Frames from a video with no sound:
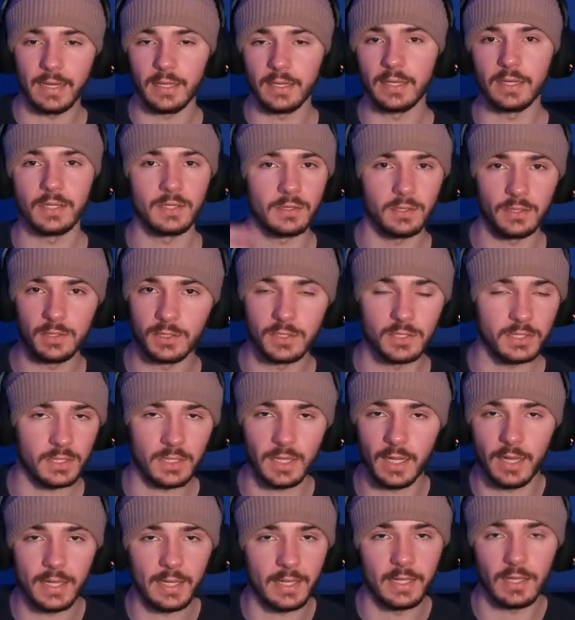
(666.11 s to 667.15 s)
And you just
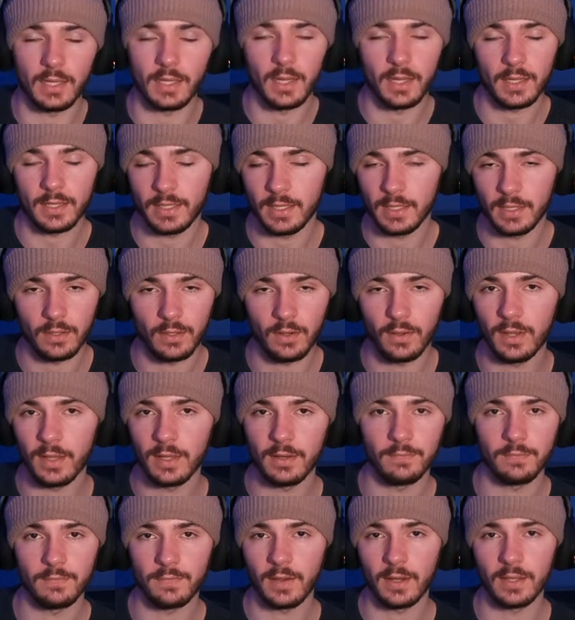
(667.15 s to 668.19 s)
got to get lucky and go
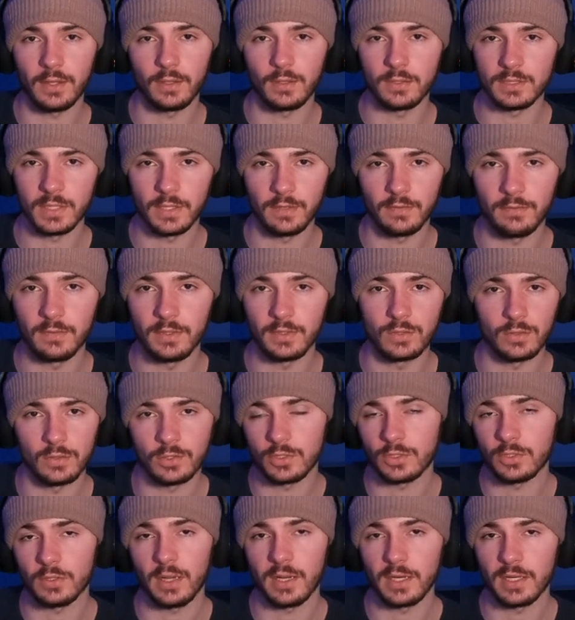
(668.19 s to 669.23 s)
ahead and find those
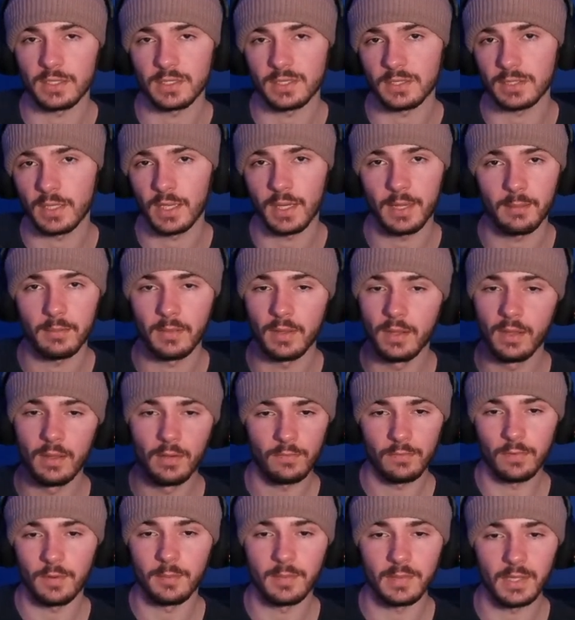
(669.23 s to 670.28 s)
individuals trying to snipe
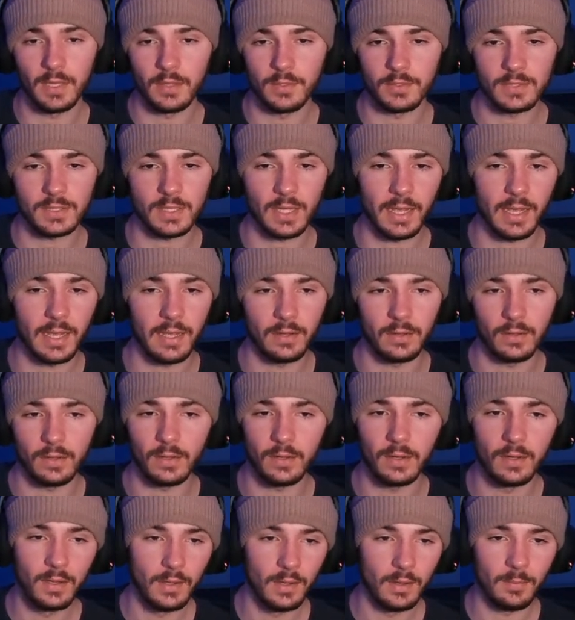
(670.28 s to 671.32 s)
from the other side,
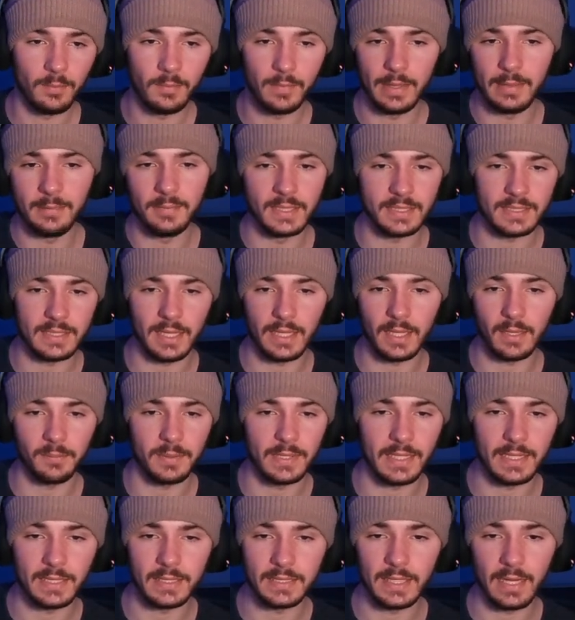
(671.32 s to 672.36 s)
or maybe take a
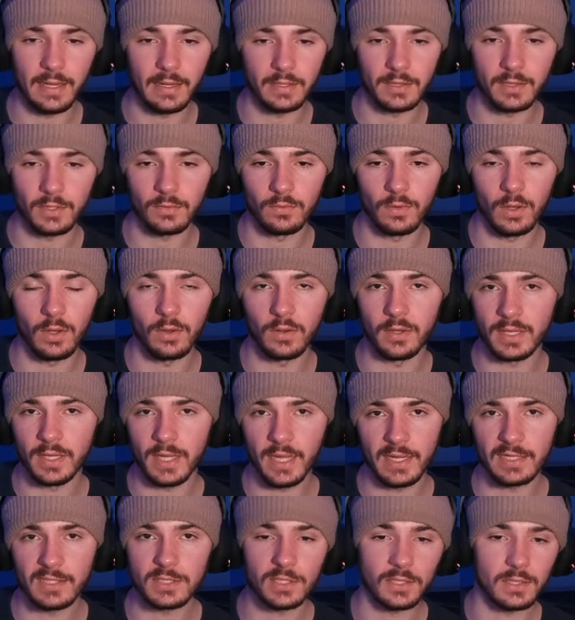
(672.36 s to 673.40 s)
peek down at the road
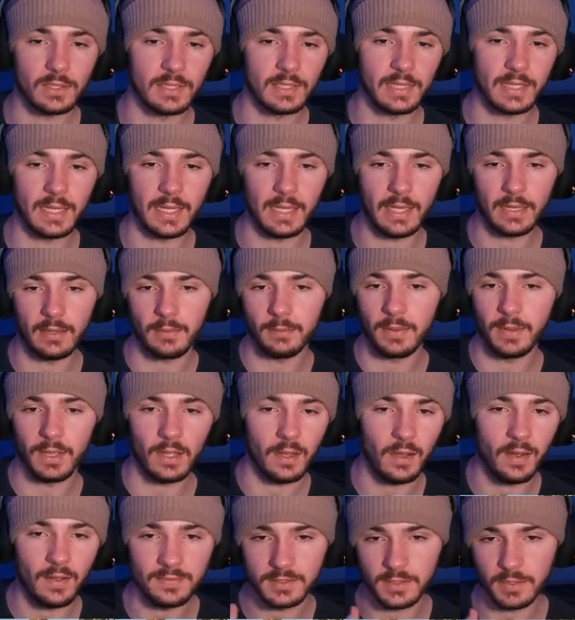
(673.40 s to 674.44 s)
occasionally and
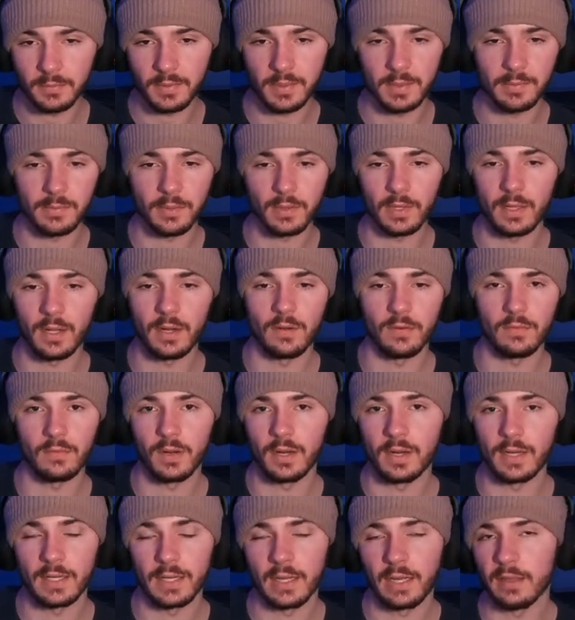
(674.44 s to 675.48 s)
pick off some people that are
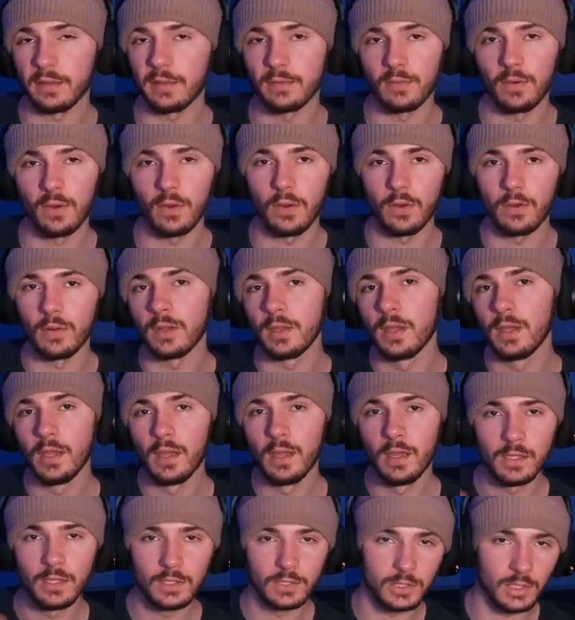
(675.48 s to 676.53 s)
running down the road,
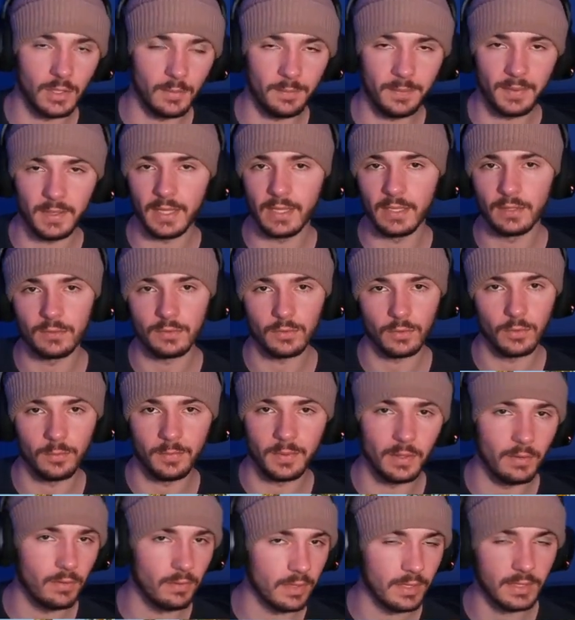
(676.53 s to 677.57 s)
jumping in through
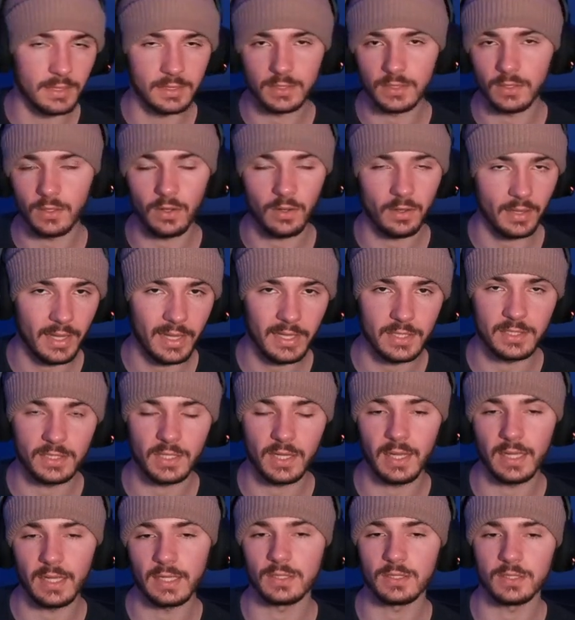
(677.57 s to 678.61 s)
buildings and all that
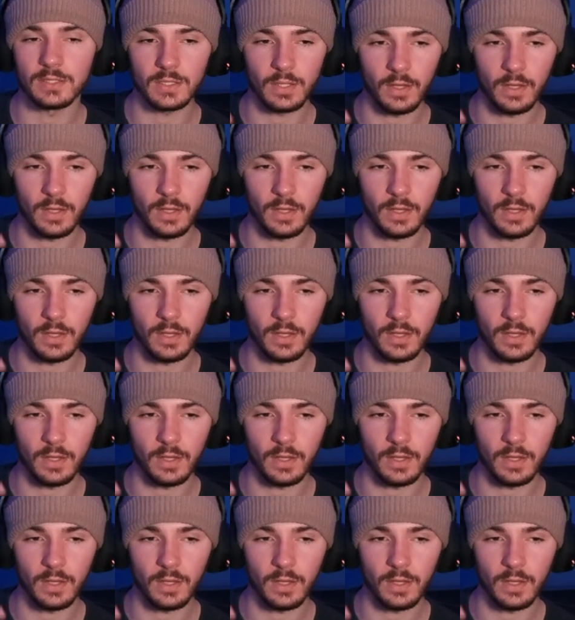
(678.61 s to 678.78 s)
jazz.